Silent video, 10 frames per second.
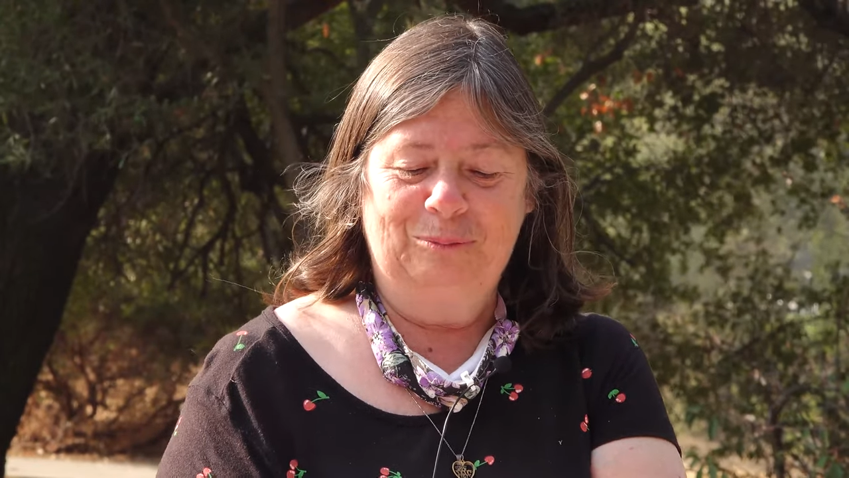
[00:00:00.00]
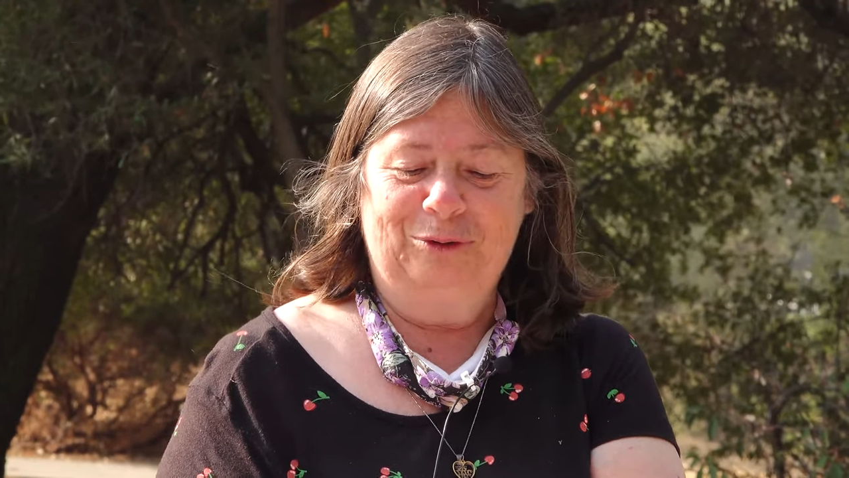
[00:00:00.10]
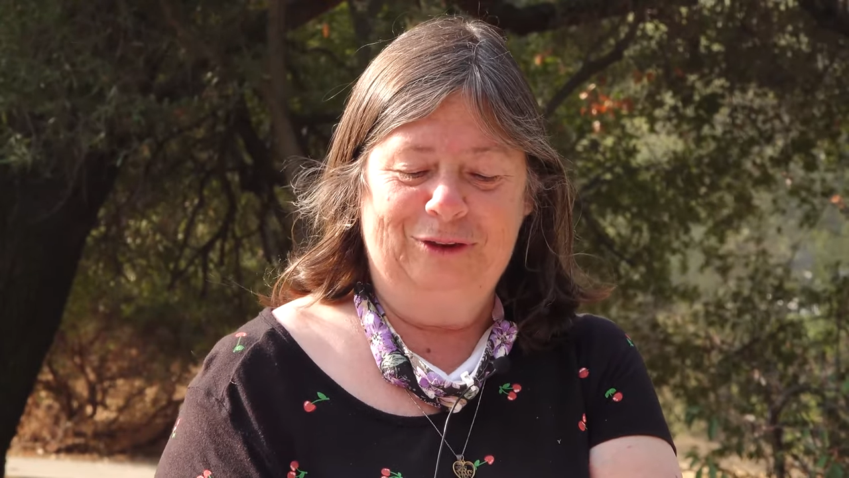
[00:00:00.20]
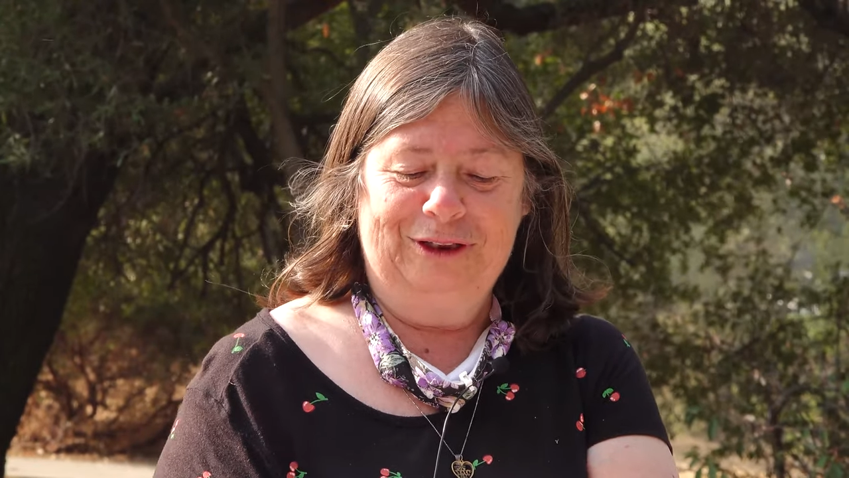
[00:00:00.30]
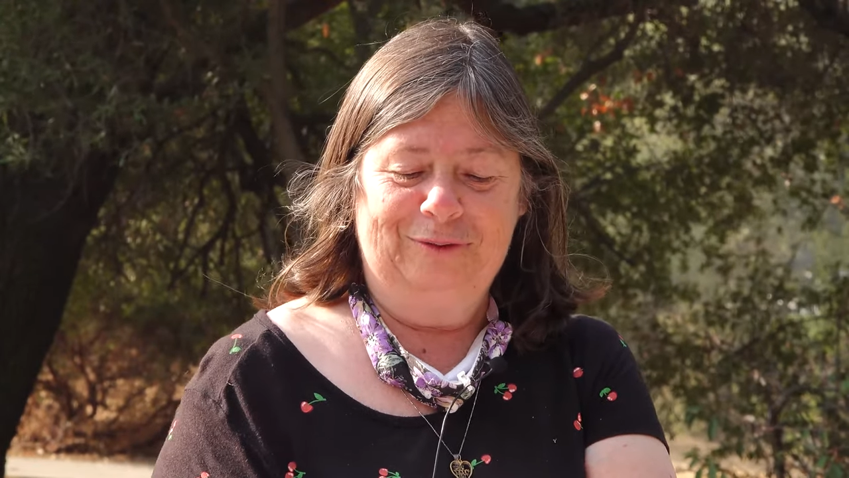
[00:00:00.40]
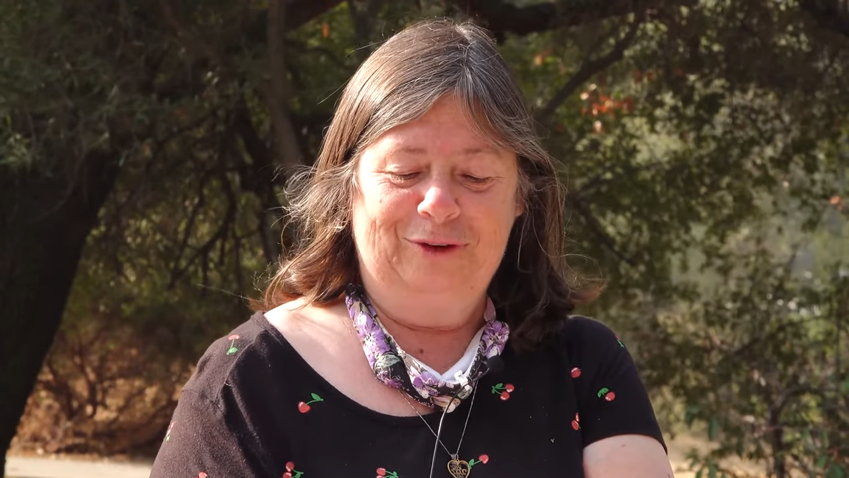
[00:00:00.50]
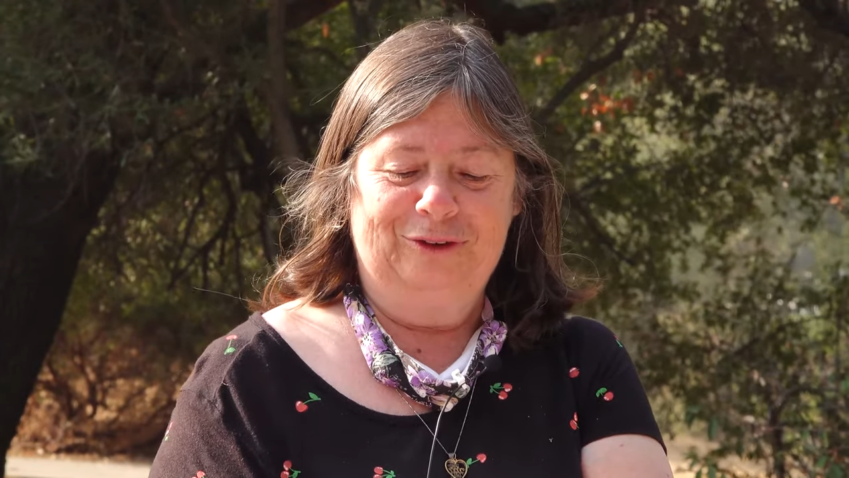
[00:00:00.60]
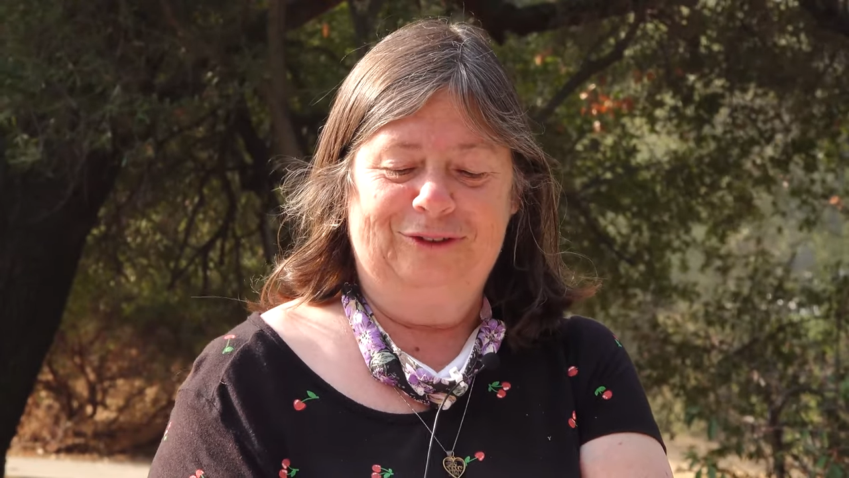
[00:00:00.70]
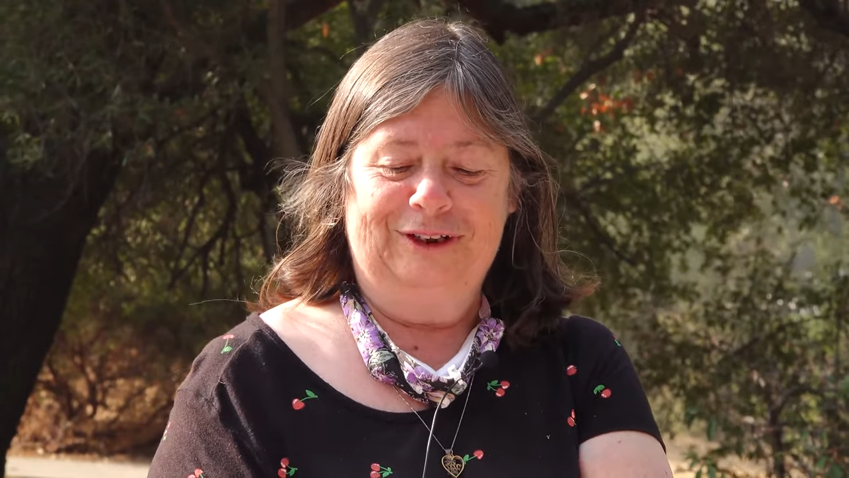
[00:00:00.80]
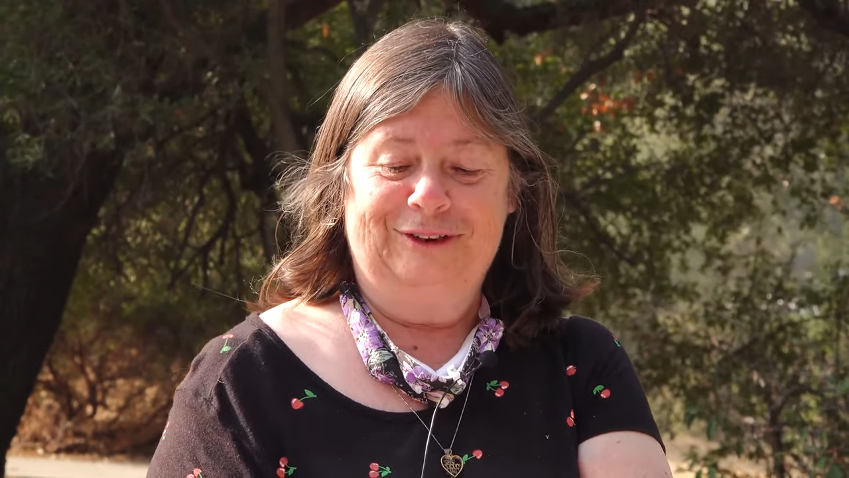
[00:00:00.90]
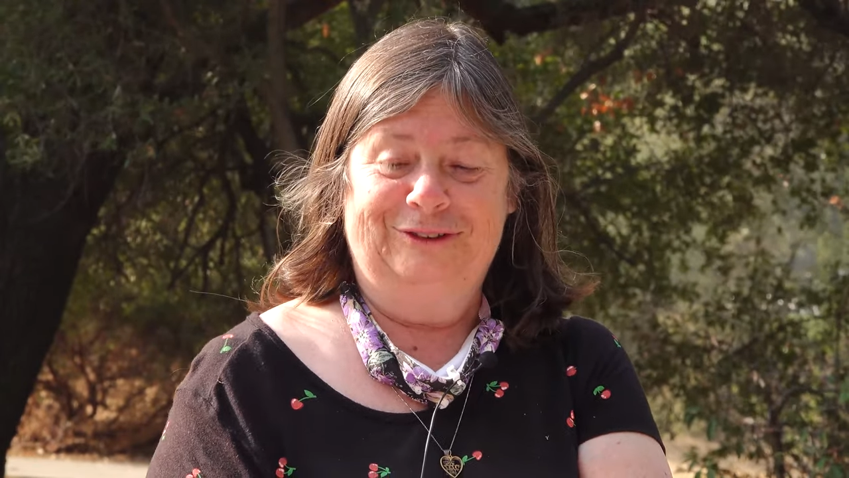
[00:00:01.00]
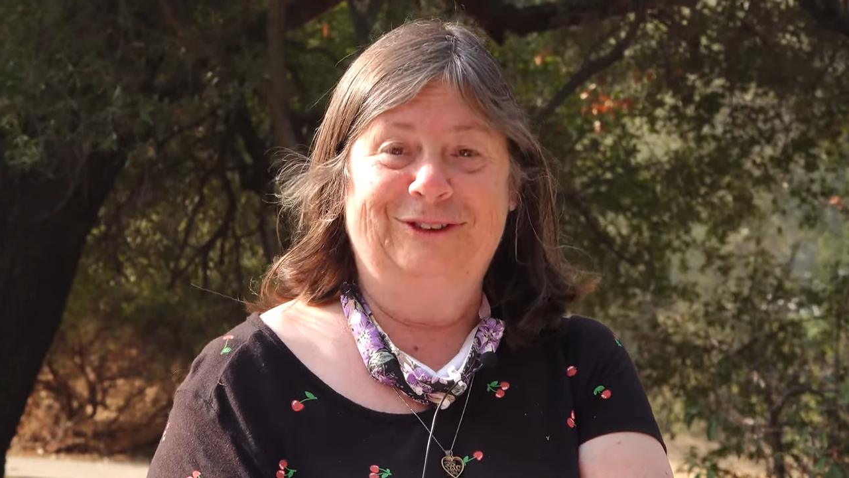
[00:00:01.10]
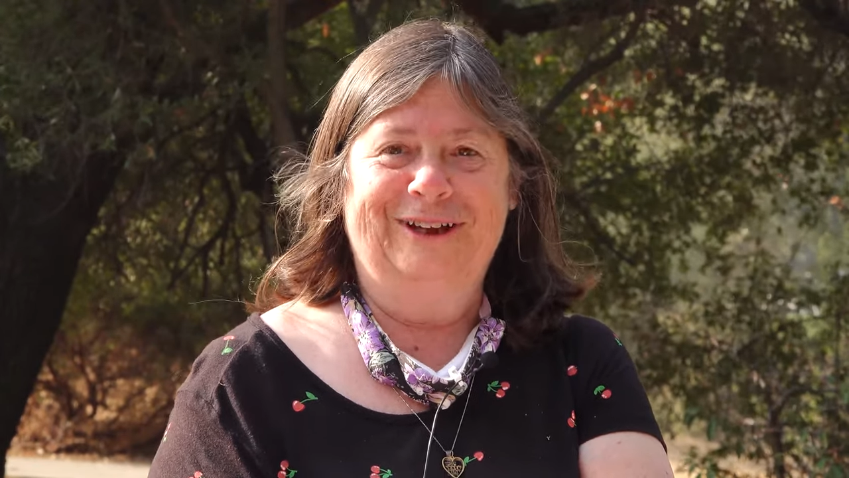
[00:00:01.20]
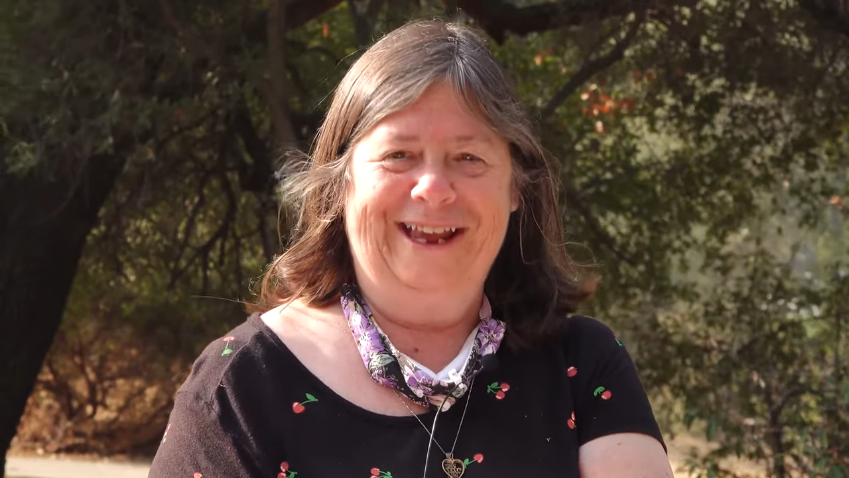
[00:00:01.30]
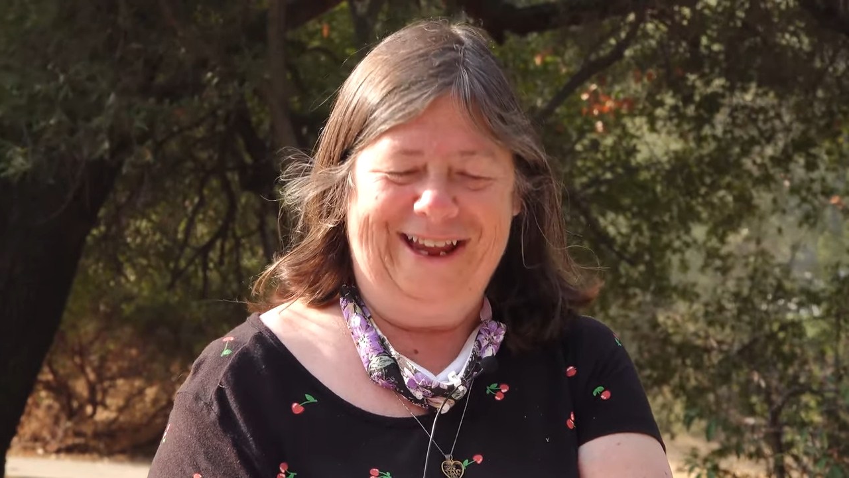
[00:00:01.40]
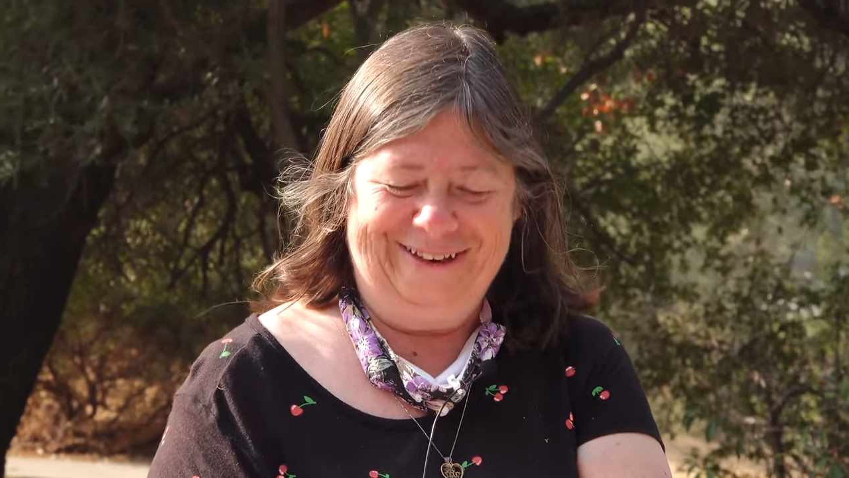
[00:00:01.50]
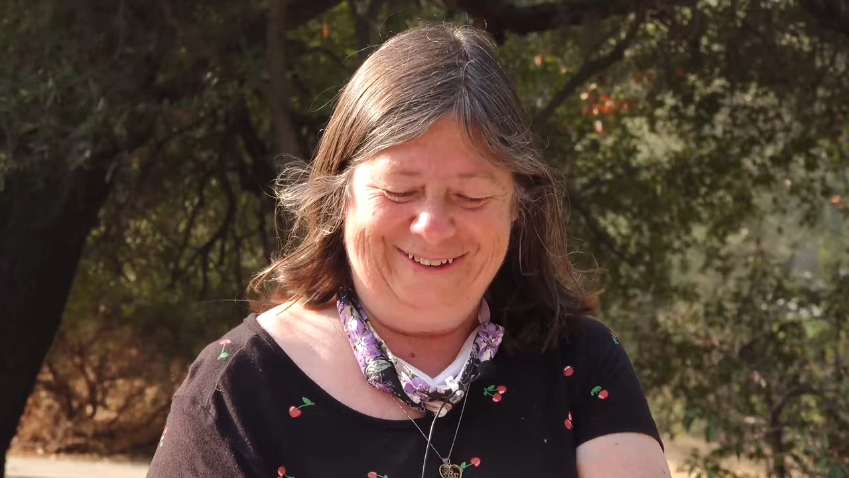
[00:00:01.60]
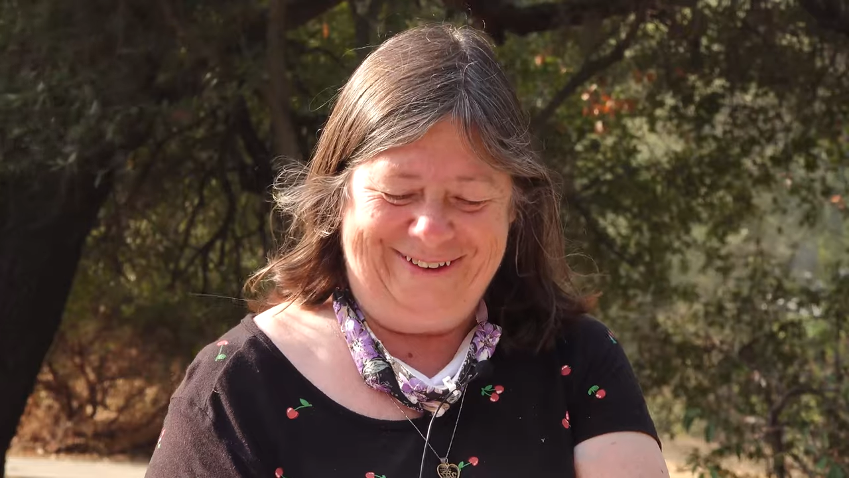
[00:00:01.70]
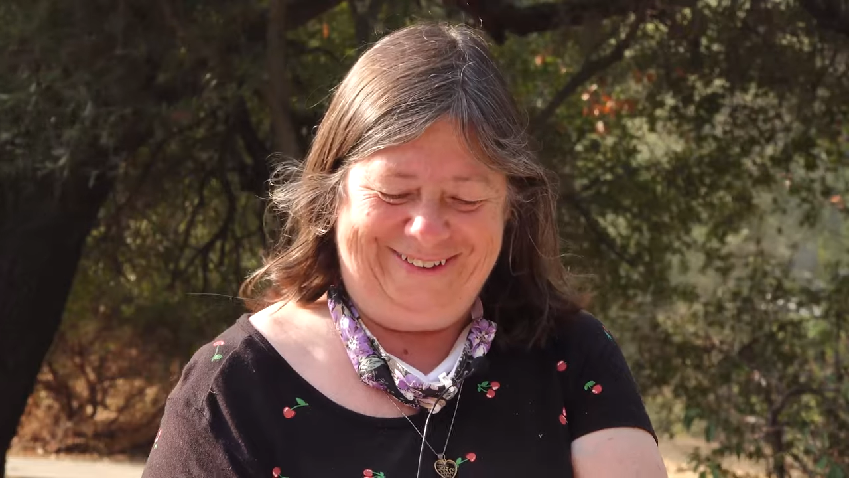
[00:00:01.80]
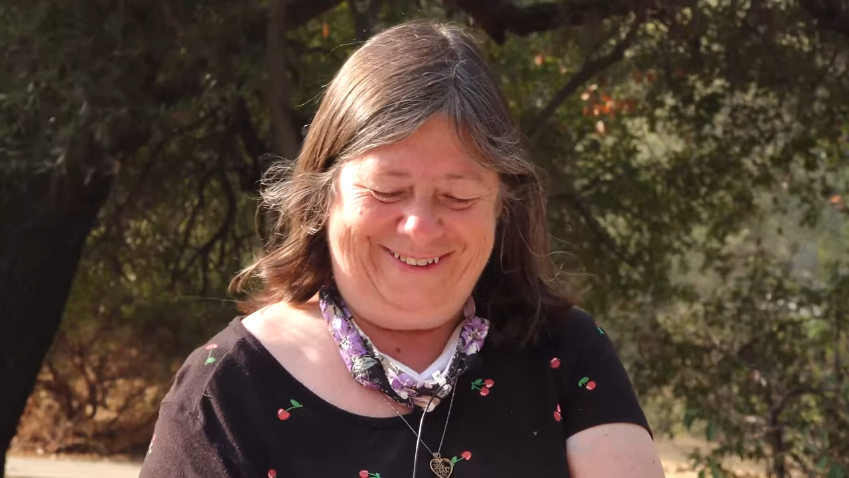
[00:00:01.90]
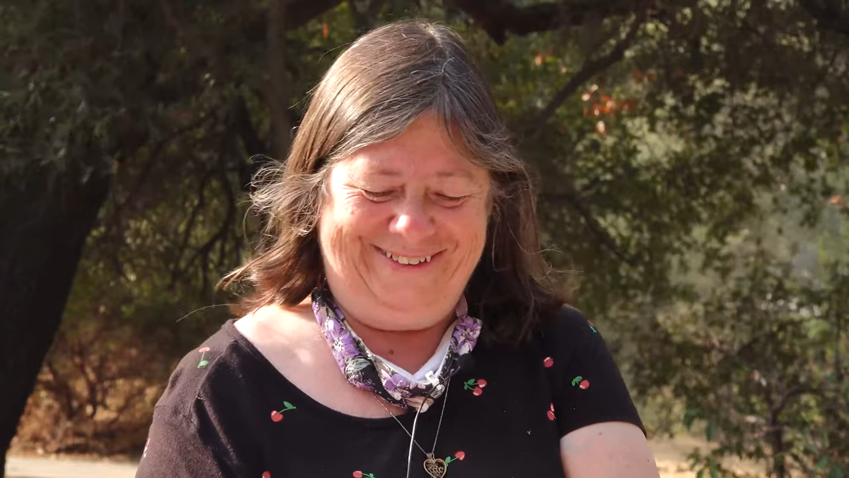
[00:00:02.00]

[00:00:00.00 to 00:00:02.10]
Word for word: believers is to handle